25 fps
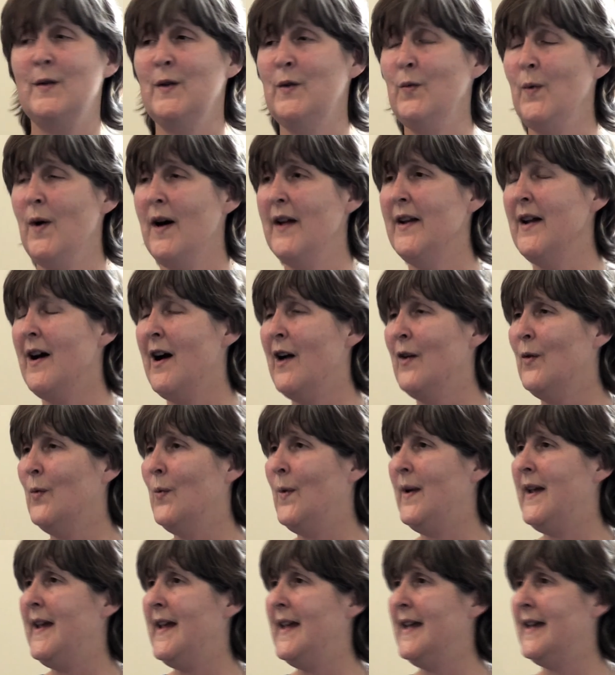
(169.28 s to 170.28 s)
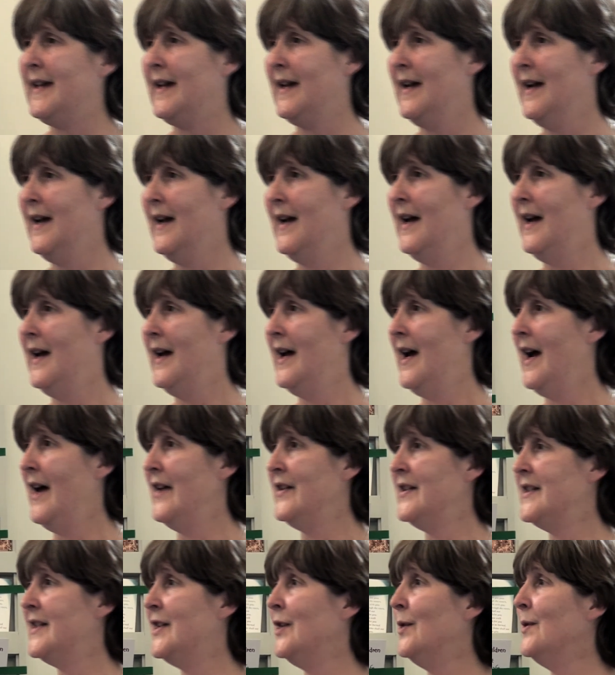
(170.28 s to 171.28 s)
with 1 hour a week
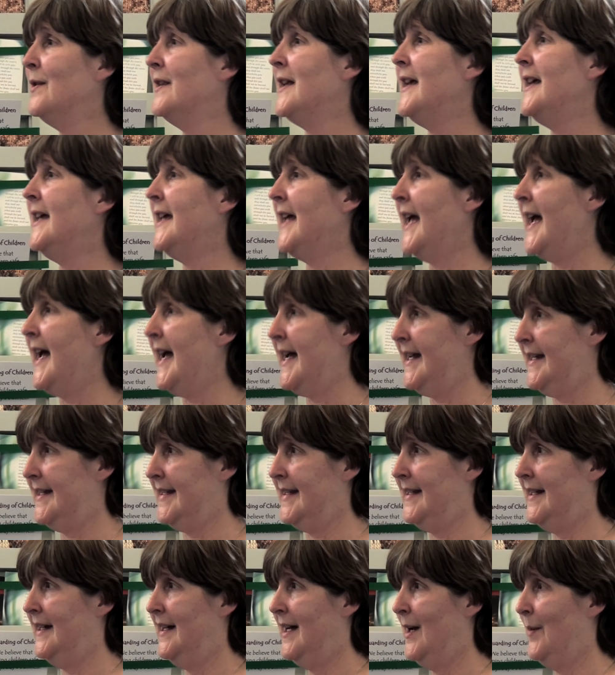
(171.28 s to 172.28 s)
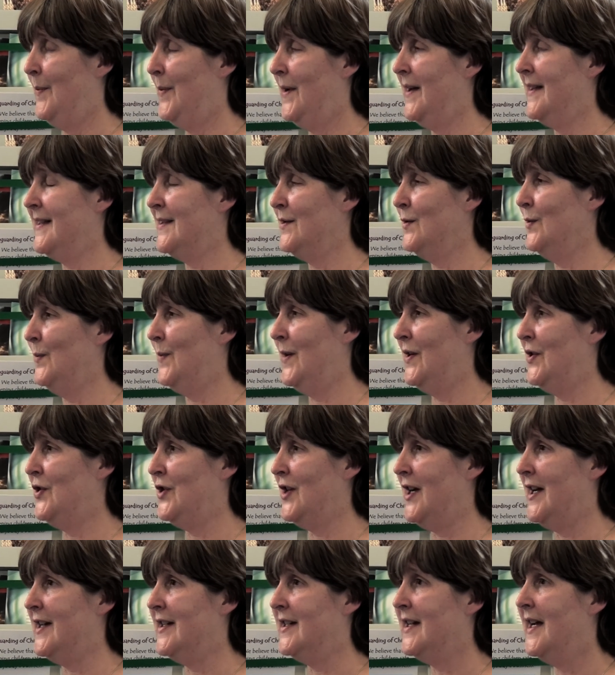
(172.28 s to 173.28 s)
until they get a personal
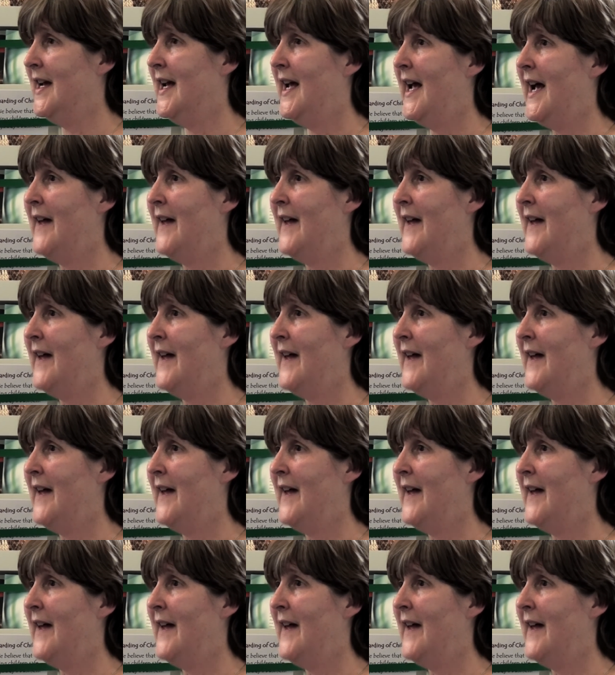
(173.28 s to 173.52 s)
budget.